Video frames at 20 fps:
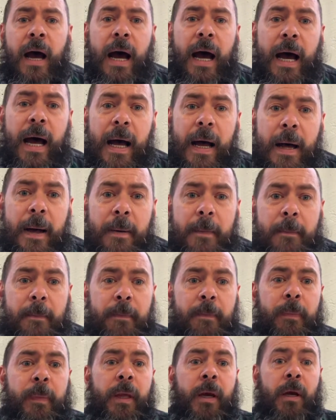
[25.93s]

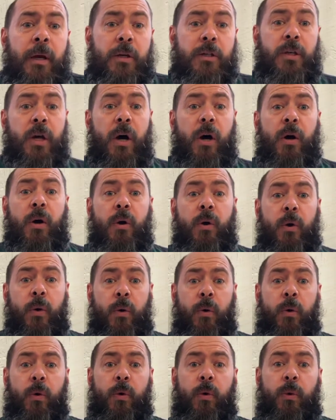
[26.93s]
So
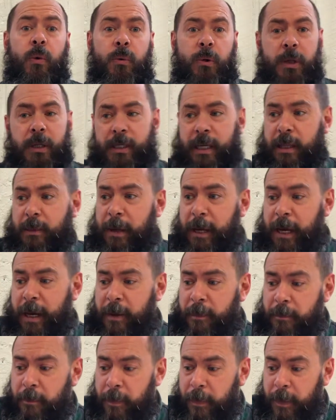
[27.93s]
you can see them
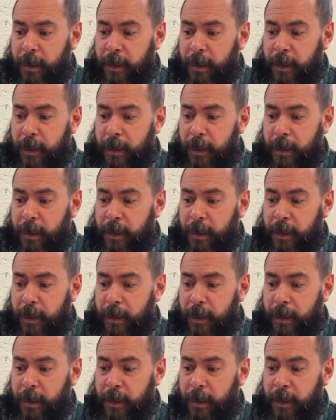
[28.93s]
here.